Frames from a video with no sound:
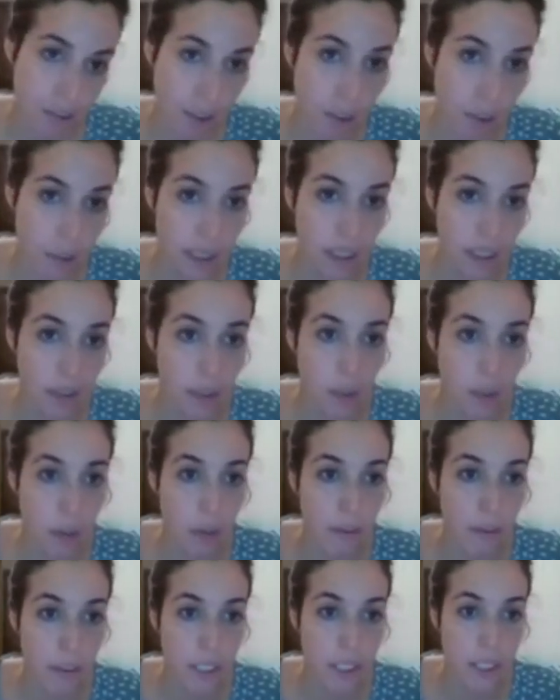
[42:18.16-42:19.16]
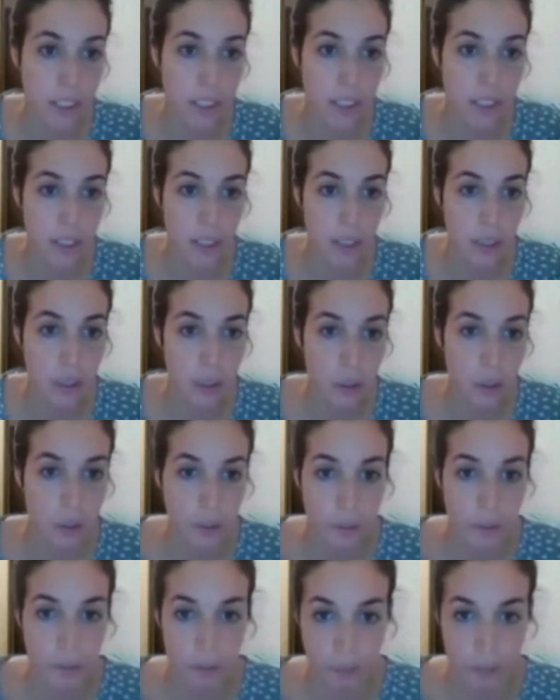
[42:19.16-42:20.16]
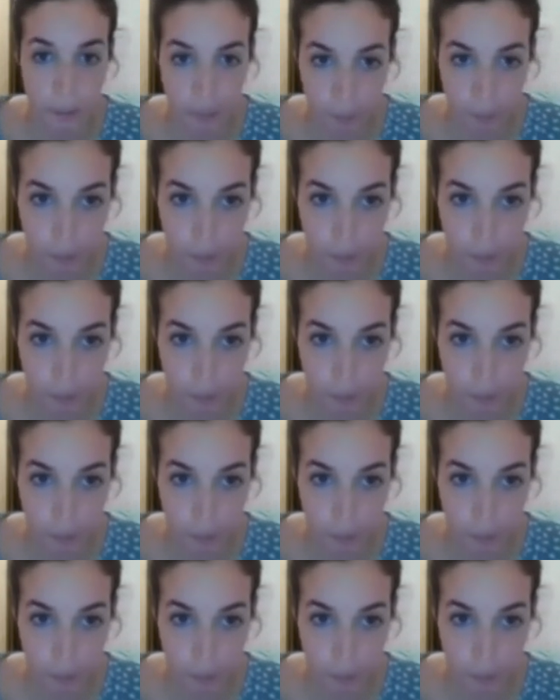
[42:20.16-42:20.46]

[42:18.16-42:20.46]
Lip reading: the following are equivalent. So